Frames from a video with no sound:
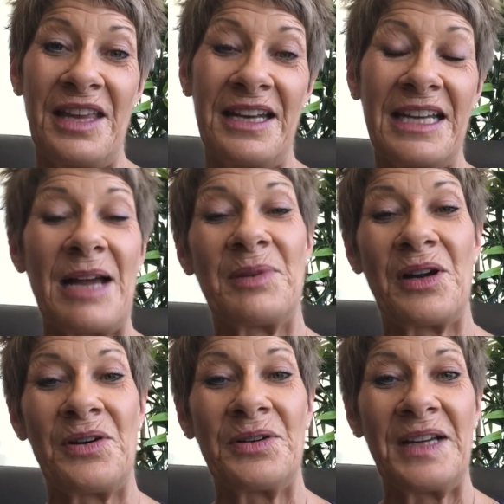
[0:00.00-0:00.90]
then come
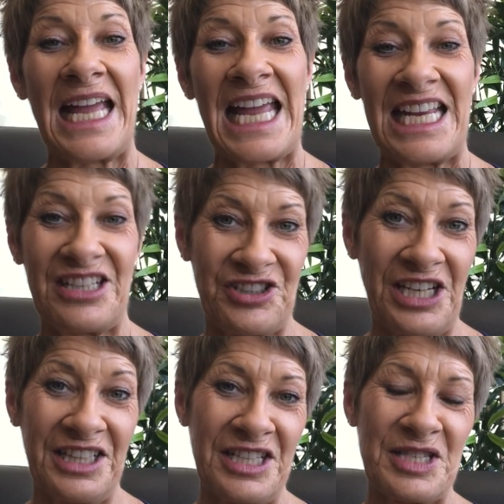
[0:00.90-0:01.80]
along and
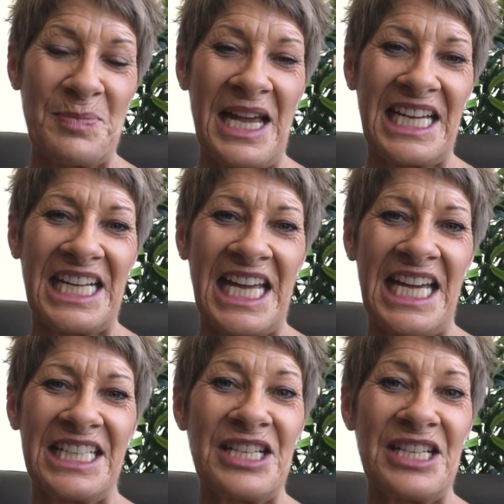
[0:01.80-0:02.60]
check this market out.